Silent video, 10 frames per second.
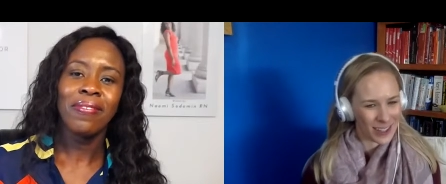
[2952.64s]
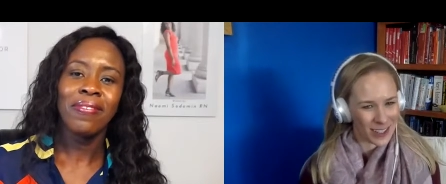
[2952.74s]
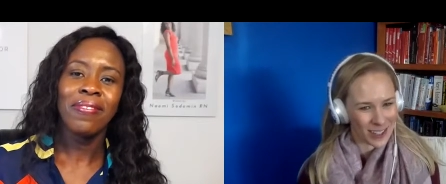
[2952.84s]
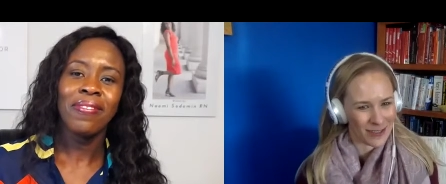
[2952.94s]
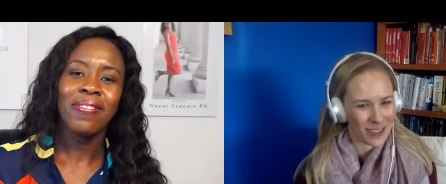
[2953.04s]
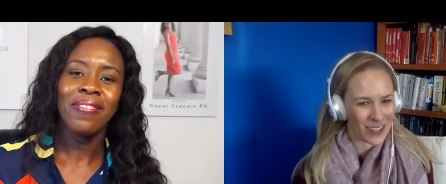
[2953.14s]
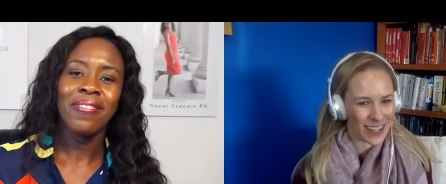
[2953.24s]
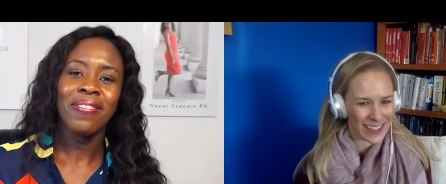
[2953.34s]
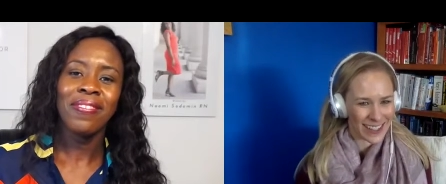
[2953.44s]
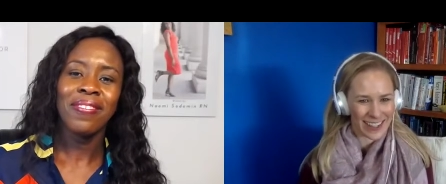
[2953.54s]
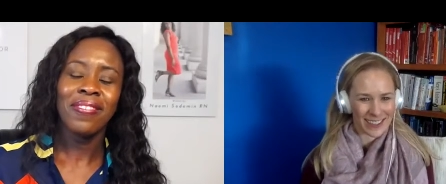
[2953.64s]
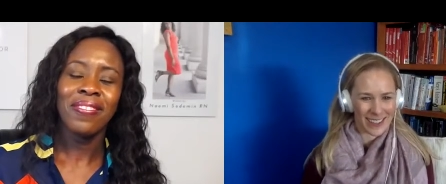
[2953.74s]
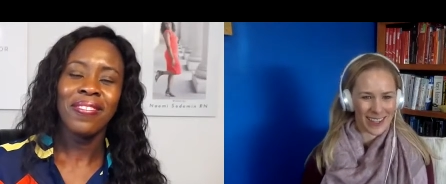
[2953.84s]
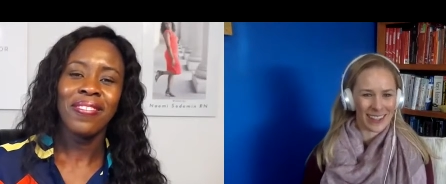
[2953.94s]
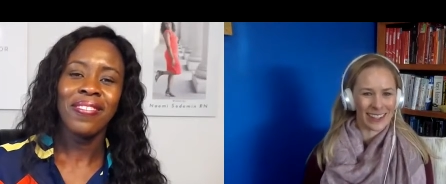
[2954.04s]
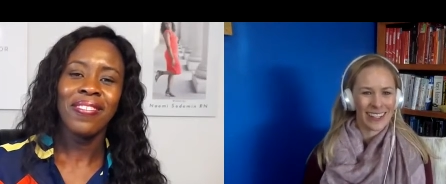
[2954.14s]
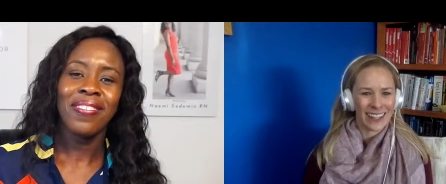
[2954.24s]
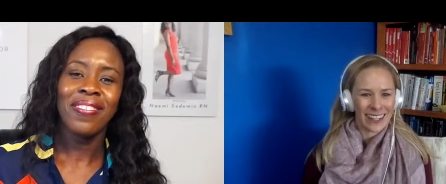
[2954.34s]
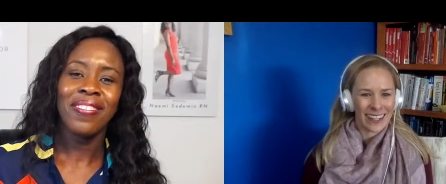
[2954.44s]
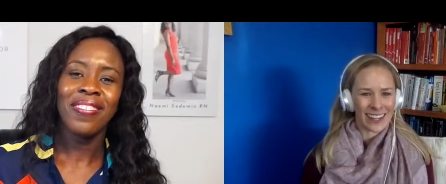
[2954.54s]
Speaker 1: just a few days ago. So
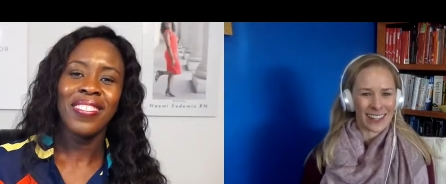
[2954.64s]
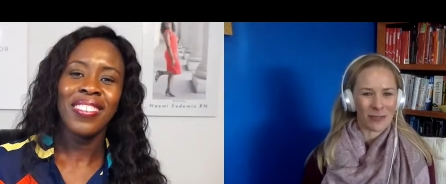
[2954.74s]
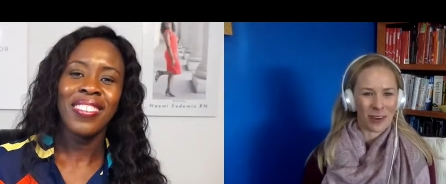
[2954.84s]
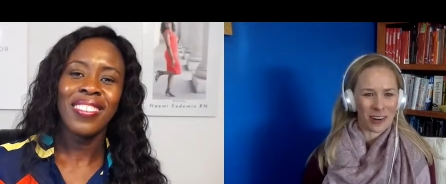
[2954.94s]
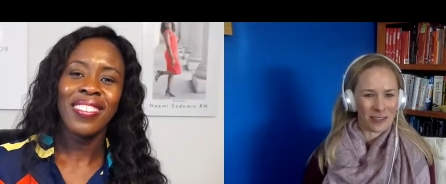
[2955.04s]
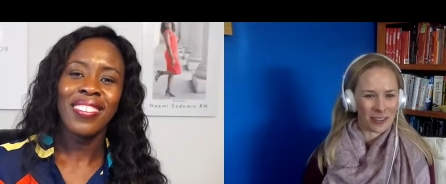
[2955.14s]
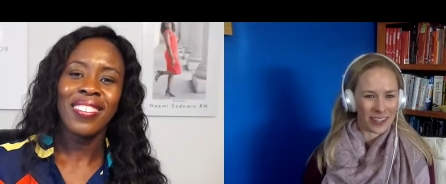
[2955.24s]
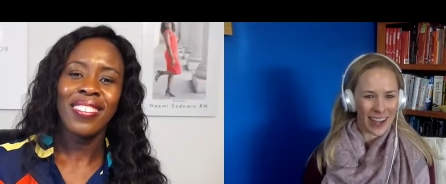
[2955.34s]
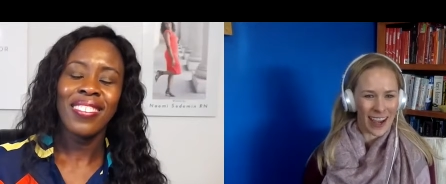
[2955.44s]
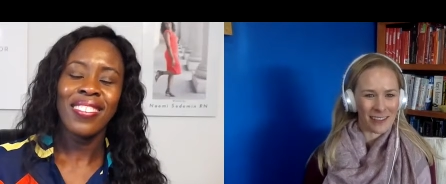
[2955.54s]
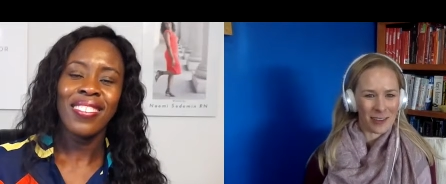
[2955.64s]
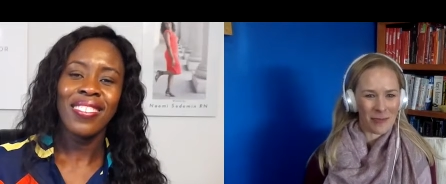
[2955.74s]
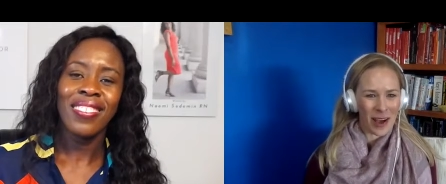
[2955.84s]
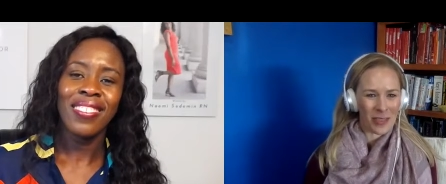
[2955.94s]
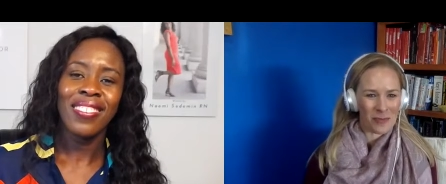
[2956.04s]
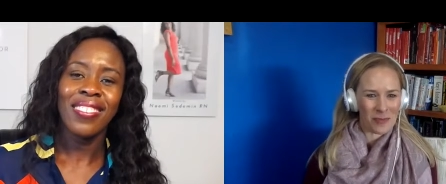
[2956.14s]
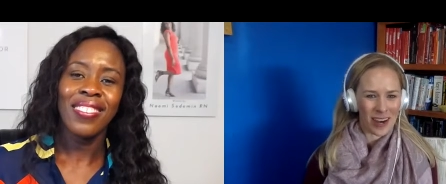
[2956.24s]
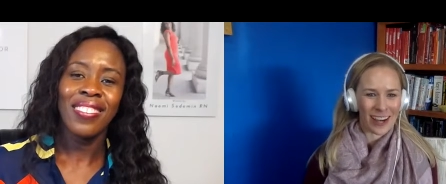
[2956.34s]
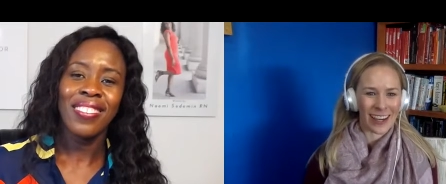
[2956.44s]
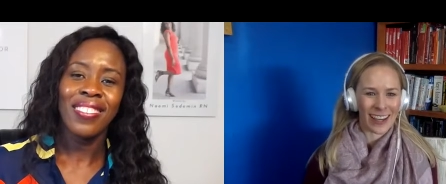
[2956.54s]
it's wonderful to have him on the
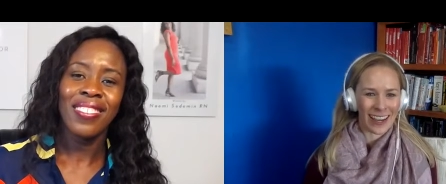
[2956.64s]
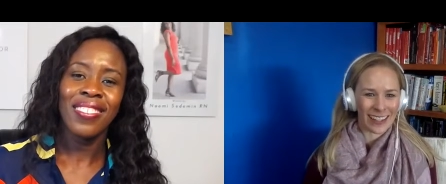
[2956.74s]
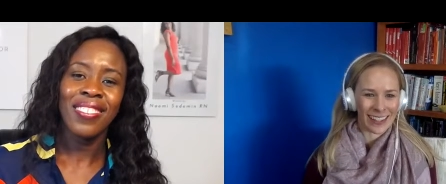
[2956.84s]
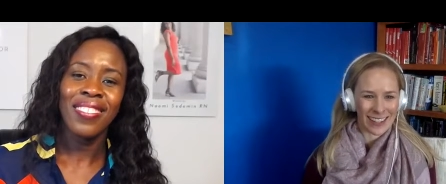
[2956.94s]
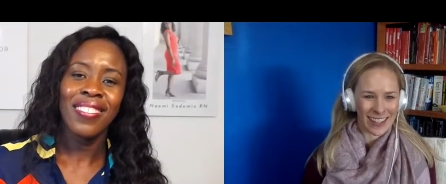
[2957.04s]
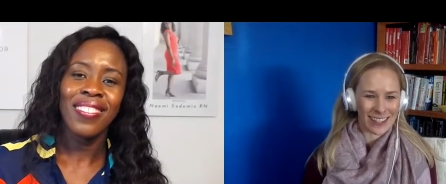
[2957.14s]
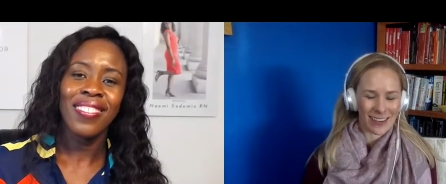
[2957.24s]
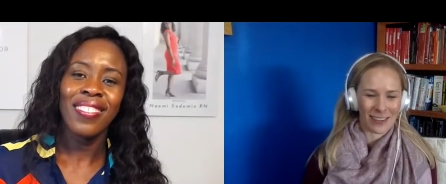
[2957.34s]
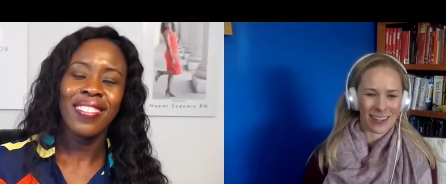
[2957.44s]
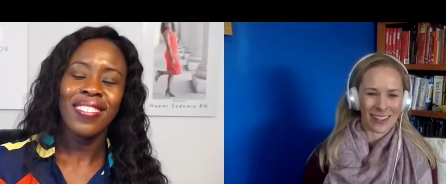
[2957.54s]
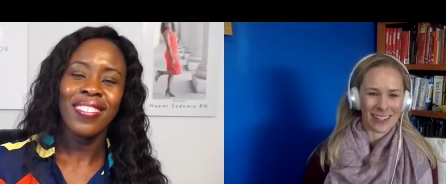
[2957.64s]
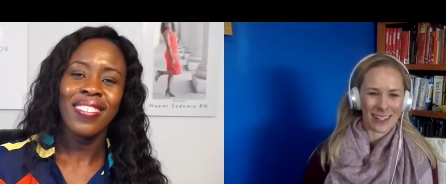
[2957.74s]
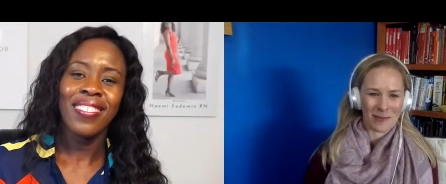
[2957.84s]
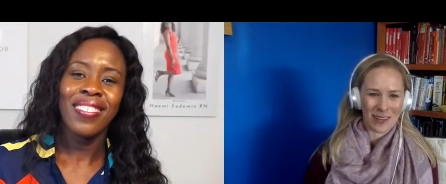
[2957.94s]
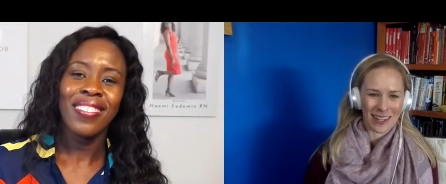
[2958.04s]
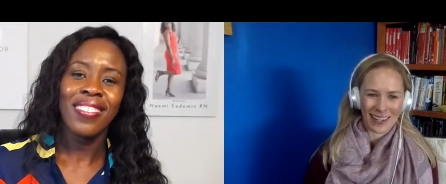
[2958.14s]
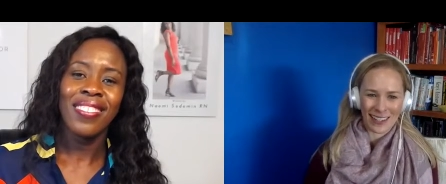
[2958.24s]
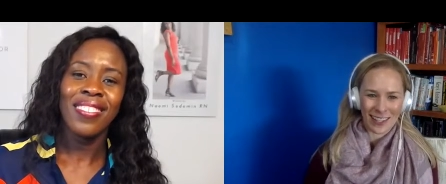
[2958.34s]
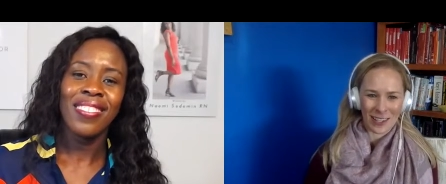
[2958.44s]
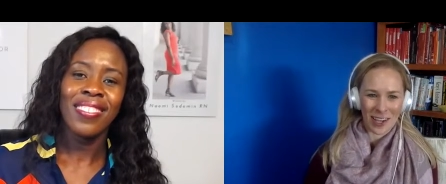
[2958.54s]
brain again, because that's definitely
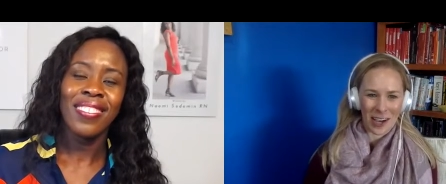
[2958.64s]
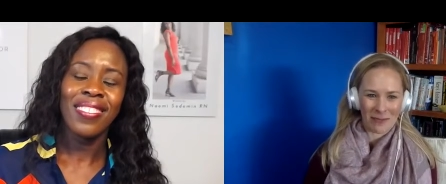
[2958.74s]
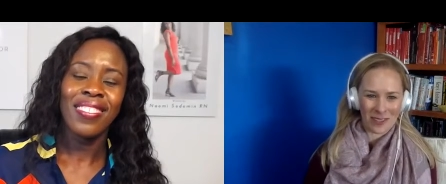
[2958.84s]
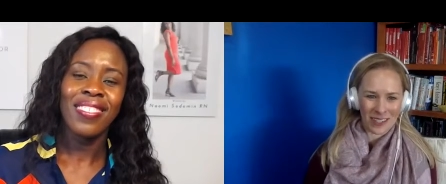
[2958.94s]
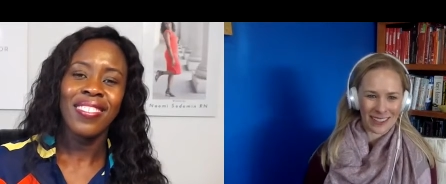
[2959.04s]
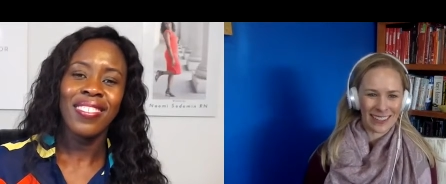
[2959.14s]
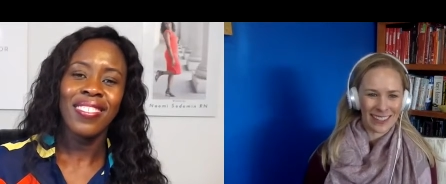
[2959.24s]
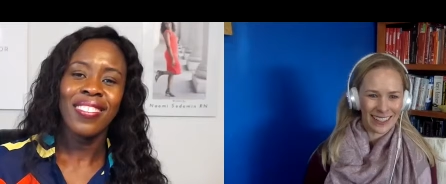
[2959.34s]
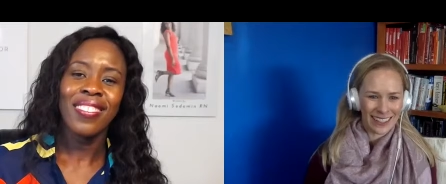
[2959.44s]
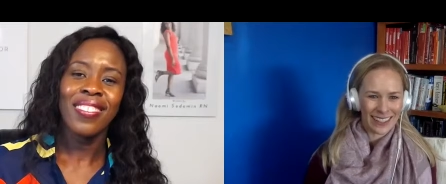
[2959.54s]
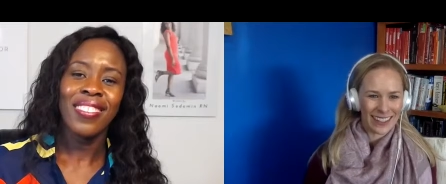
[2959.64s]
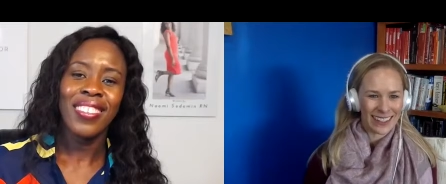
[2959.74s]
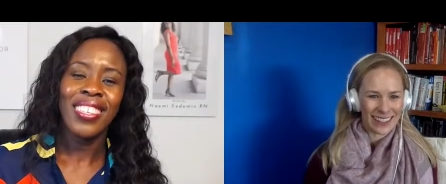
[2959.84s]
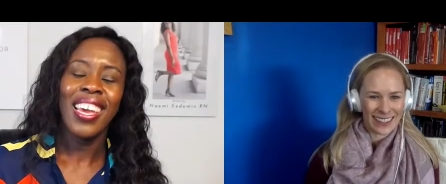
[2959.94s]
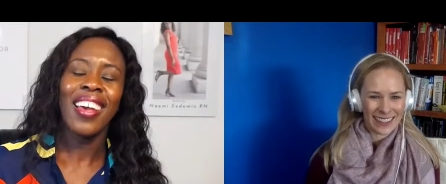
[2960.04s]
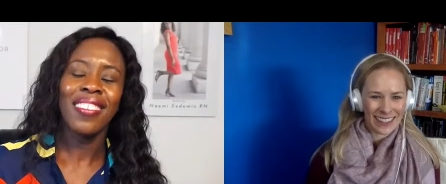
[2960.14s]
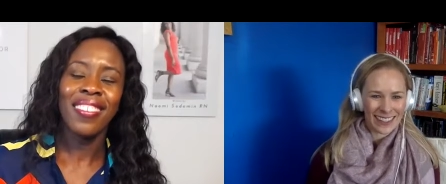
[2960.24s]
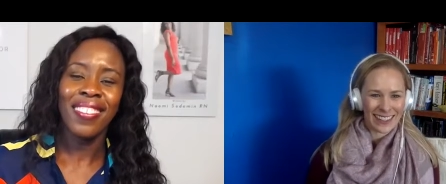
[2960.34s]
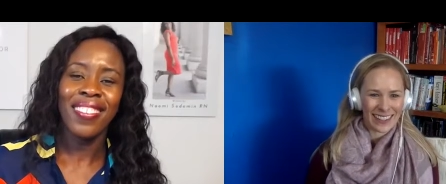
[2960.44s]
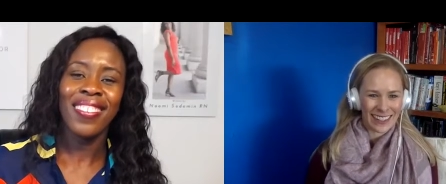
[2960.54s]
someone to look up to.
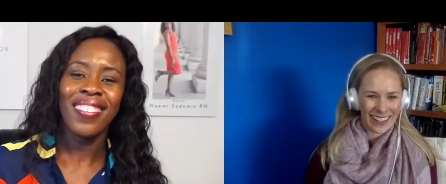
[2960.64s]
Yes.